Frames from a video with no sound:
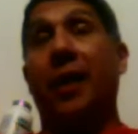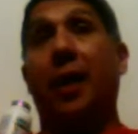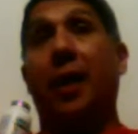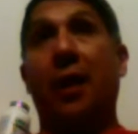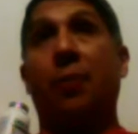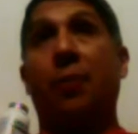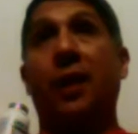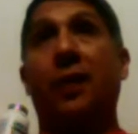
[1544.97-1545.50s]

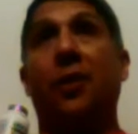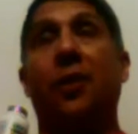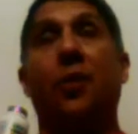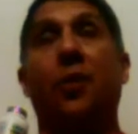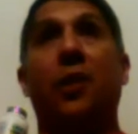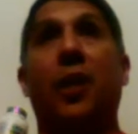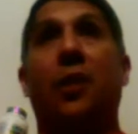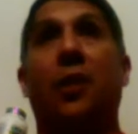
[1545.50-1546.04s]
Cosplay is
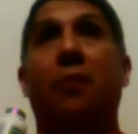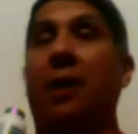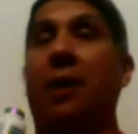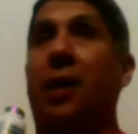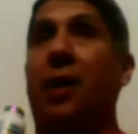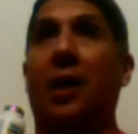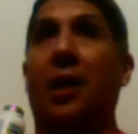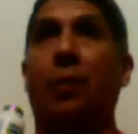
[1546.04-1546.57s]
huge now.
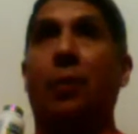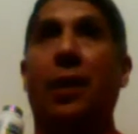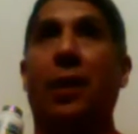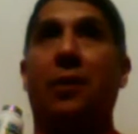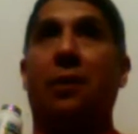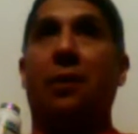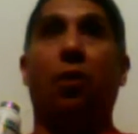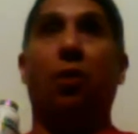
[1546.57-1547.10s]
Cosplay
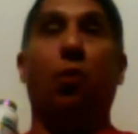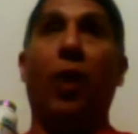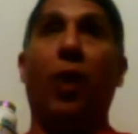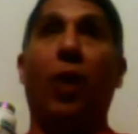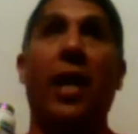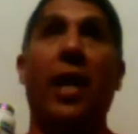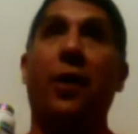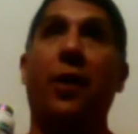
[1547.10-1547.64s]
is
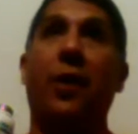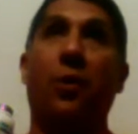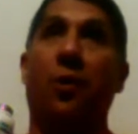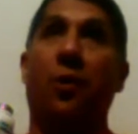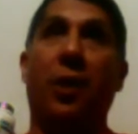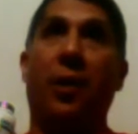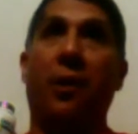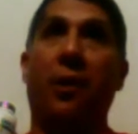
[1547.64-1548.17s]
way huger
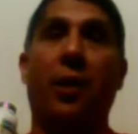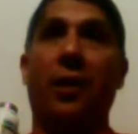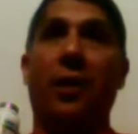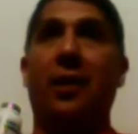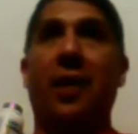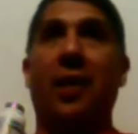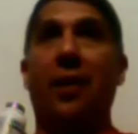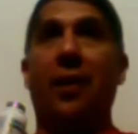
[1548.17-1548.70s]
than it
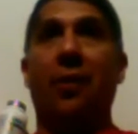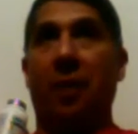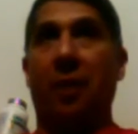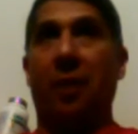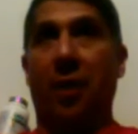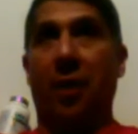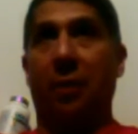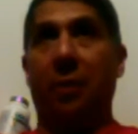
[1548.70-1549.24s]
was 10 years
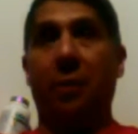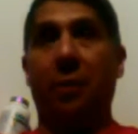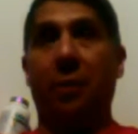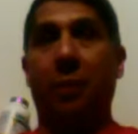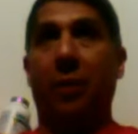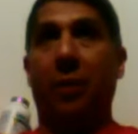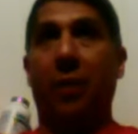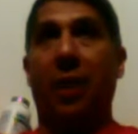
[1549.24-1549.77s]
ago.
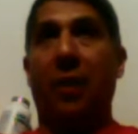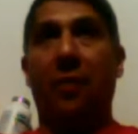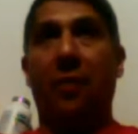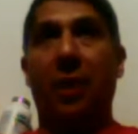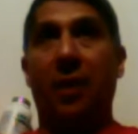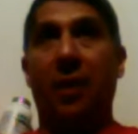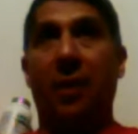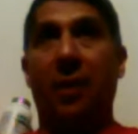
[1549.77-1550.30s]
People love
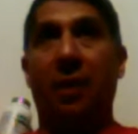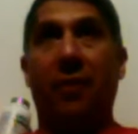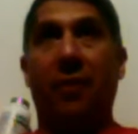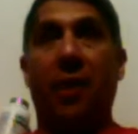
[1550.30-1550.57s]
this stuff.